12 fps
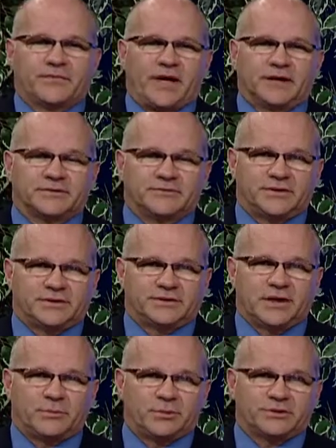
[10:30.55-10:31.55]
as of
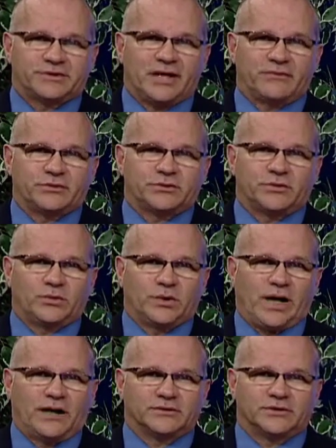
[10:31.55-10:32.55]
December 7th,
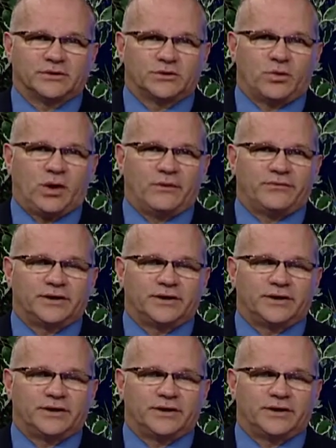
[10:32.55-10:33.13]
2012,